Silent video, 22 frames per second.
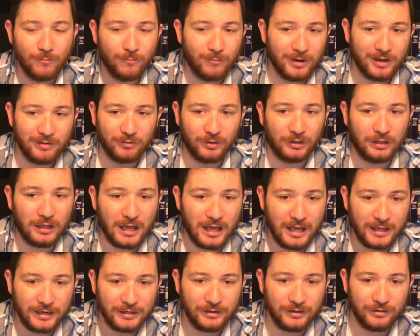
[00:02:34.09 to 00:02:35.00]
we have a
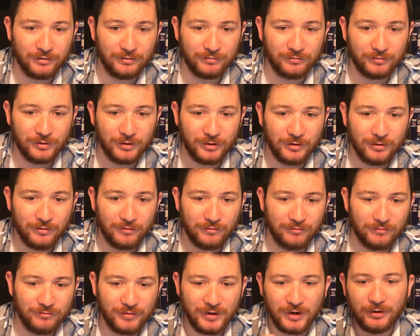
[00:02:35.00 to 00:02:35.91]
lot of
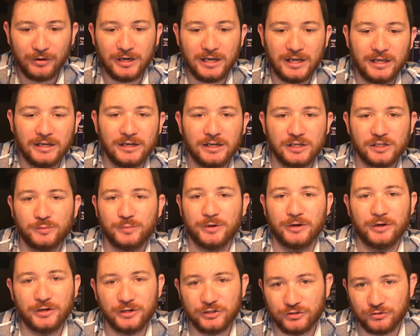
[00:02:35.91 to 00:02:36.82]
very
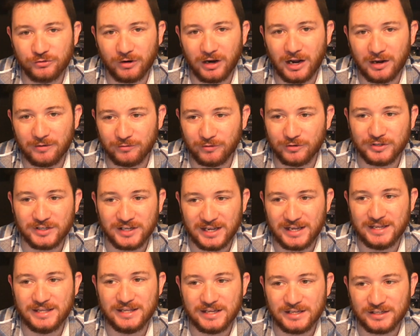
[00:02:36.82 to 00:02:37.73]
inexperienced drivers
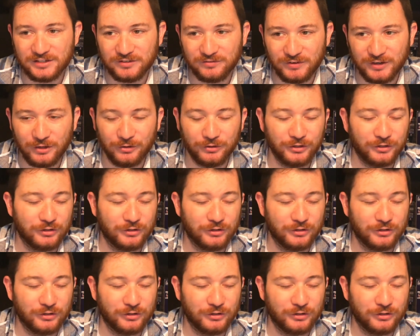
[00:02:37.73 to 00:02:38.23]
in this field